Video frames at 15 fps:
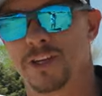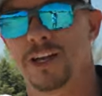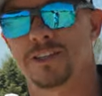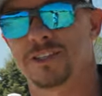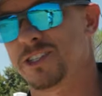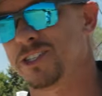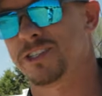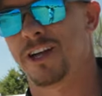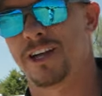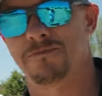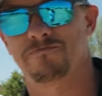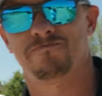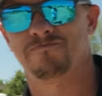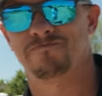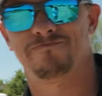yeah, just not,
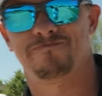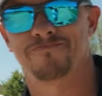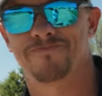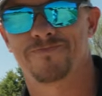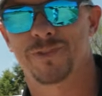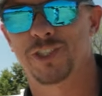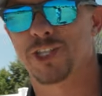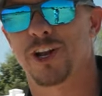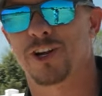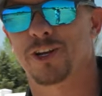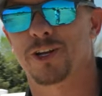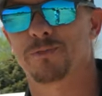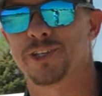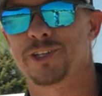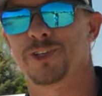it's not our
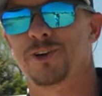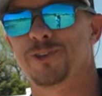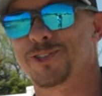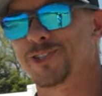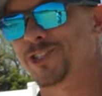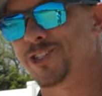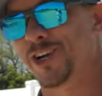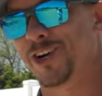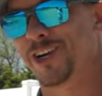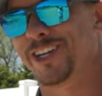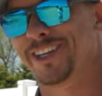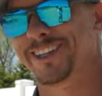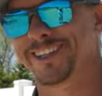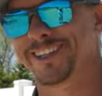company culture, sorry.